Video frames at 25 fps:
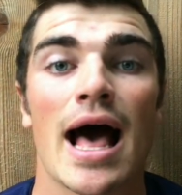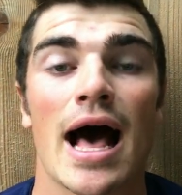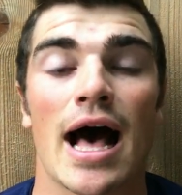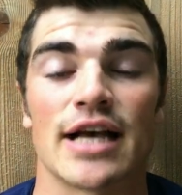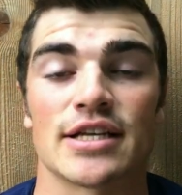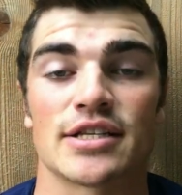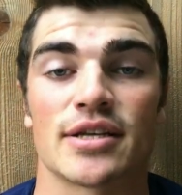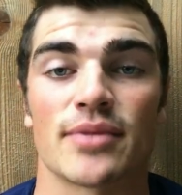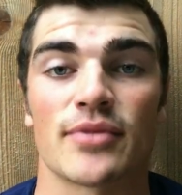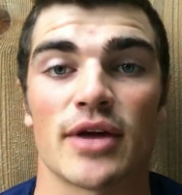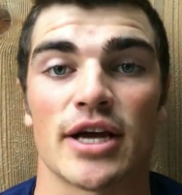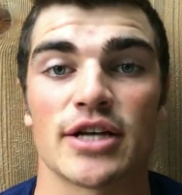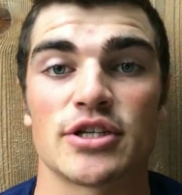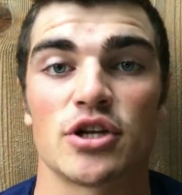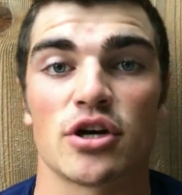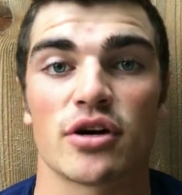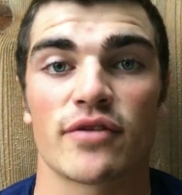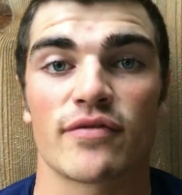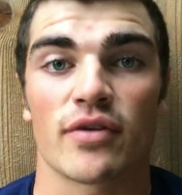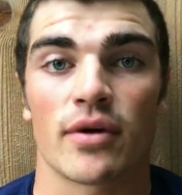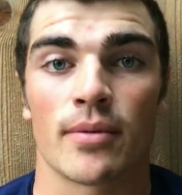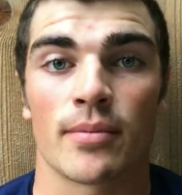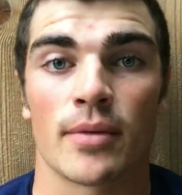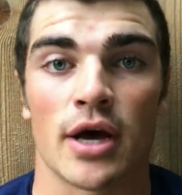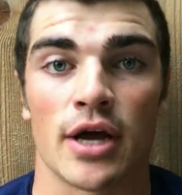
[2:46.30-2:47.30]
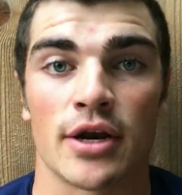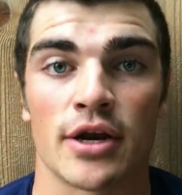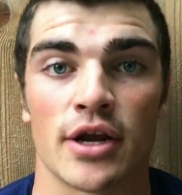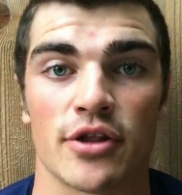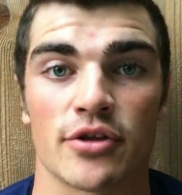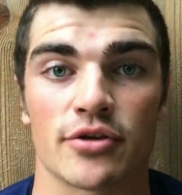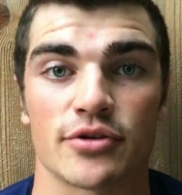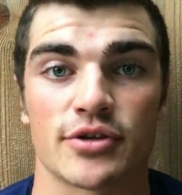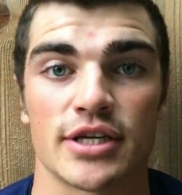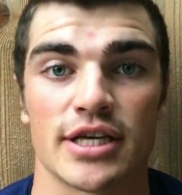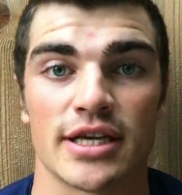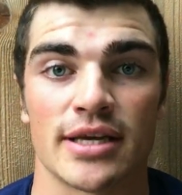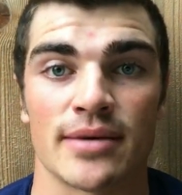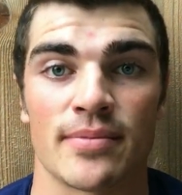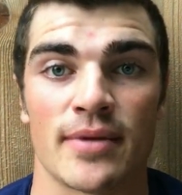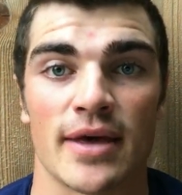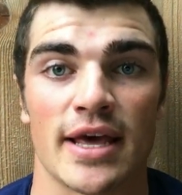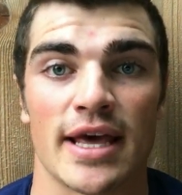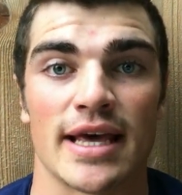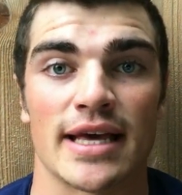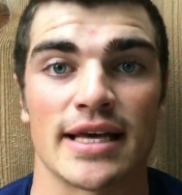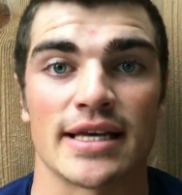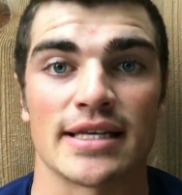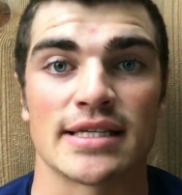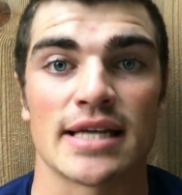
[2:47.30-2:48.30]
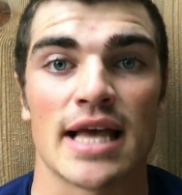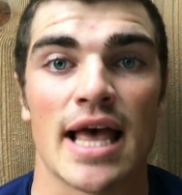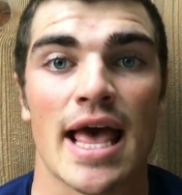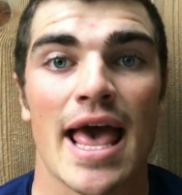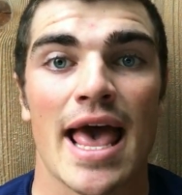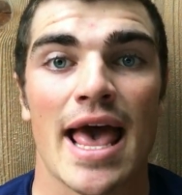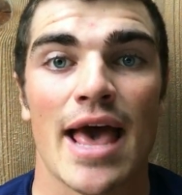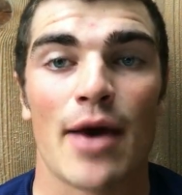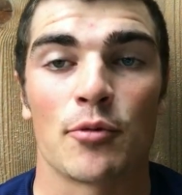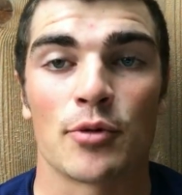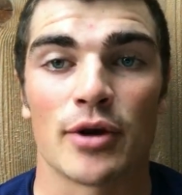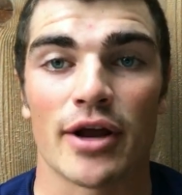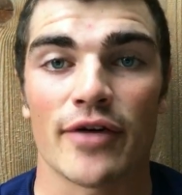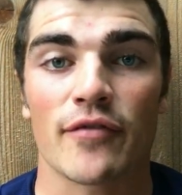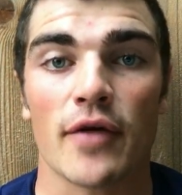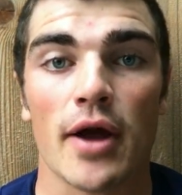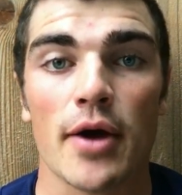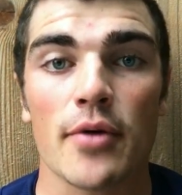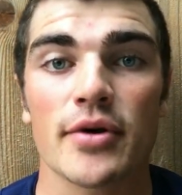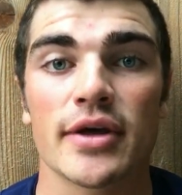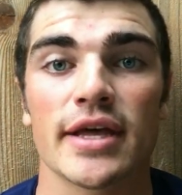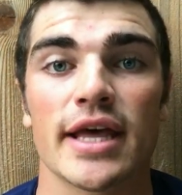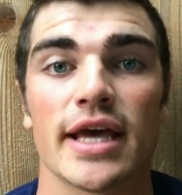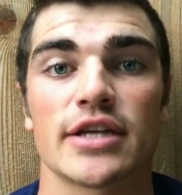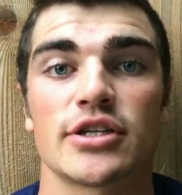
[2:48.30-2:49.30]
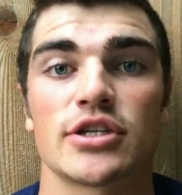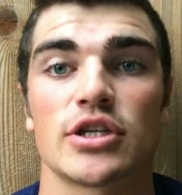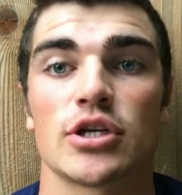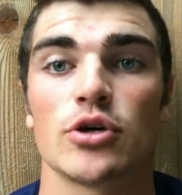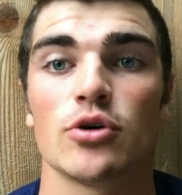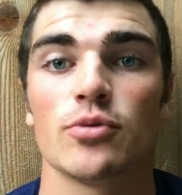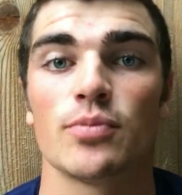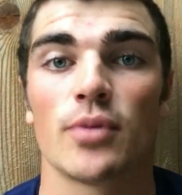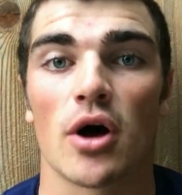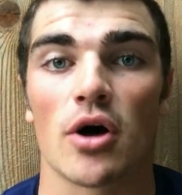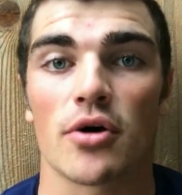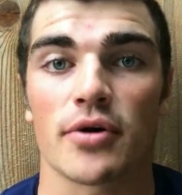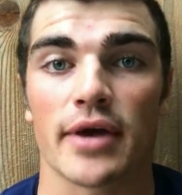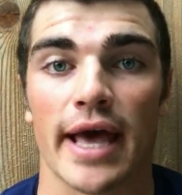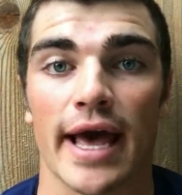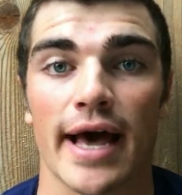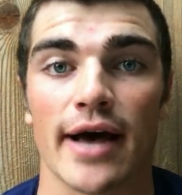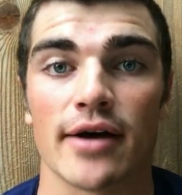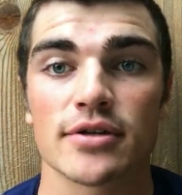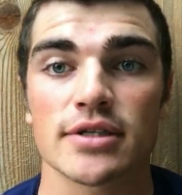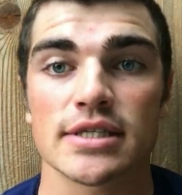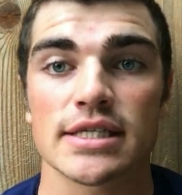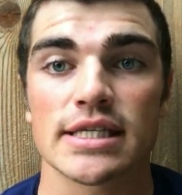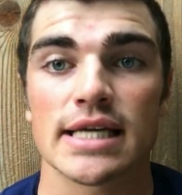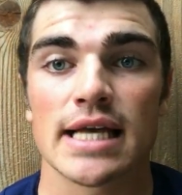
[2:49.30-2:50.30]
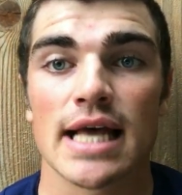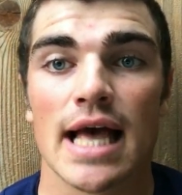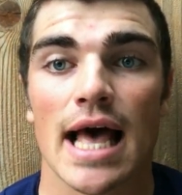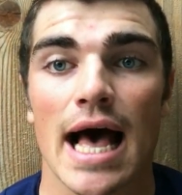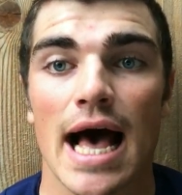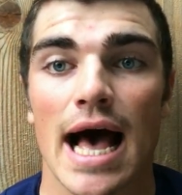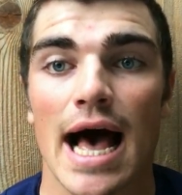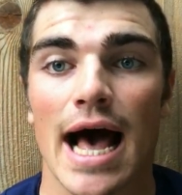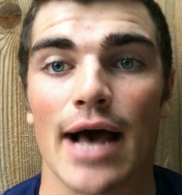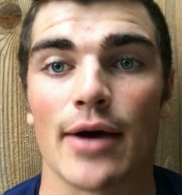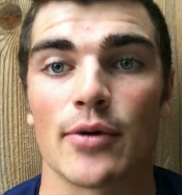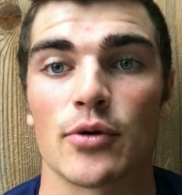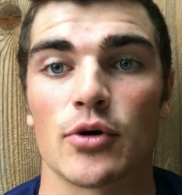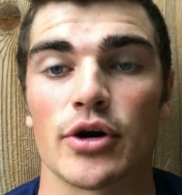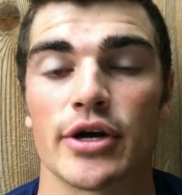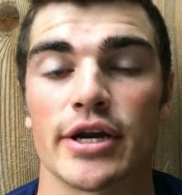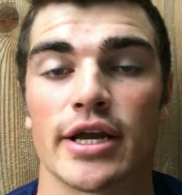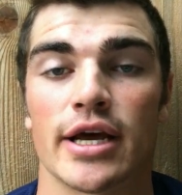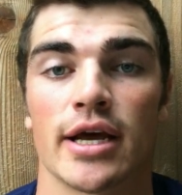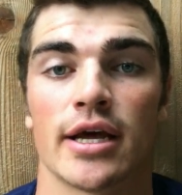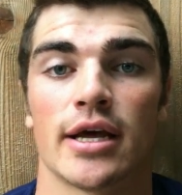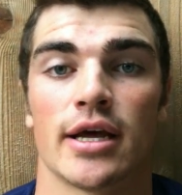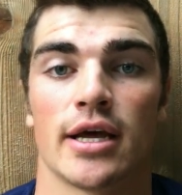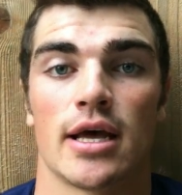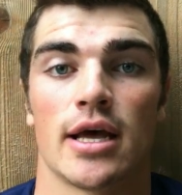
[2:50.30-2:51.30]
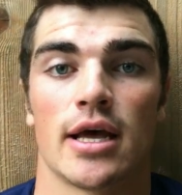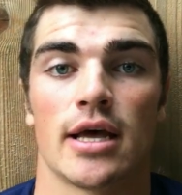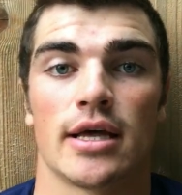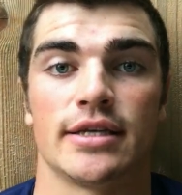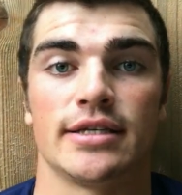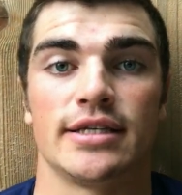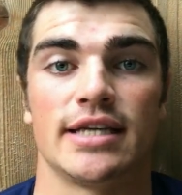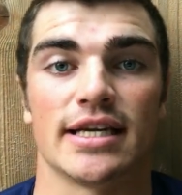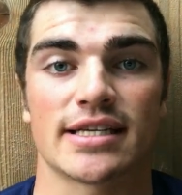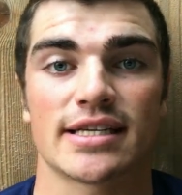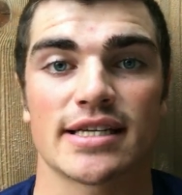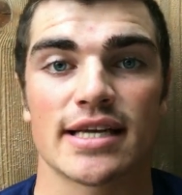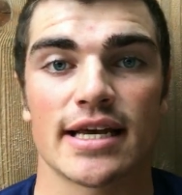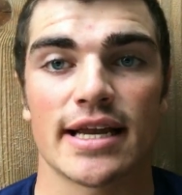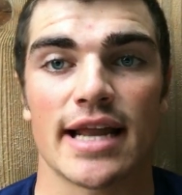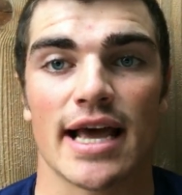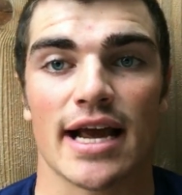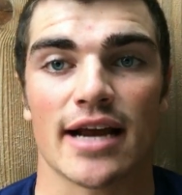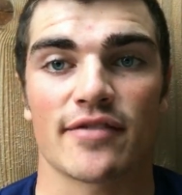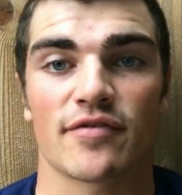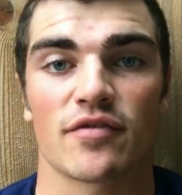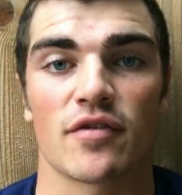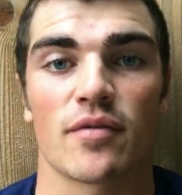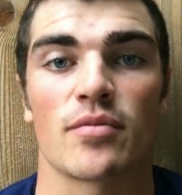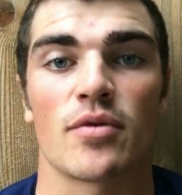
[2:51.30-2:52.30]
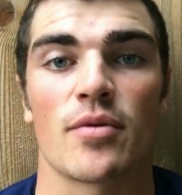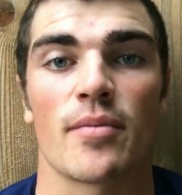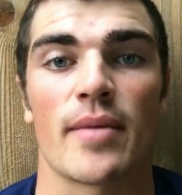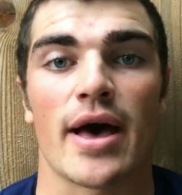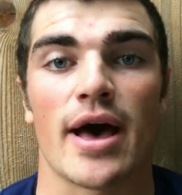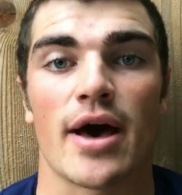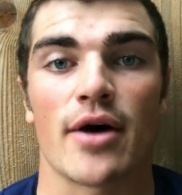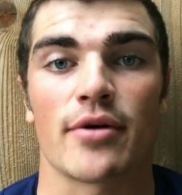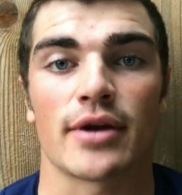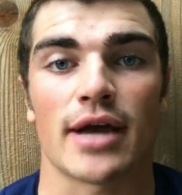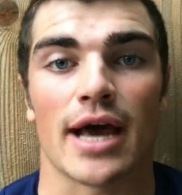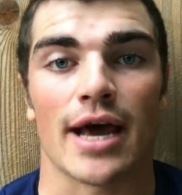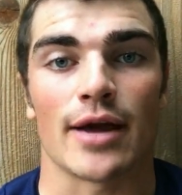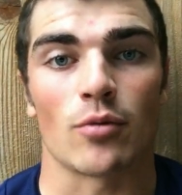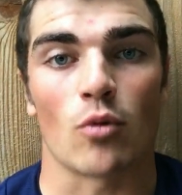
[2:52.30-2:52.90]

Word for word: uh, something I took from another team is whenever I would get two ball counts, I would disconnect from the mound.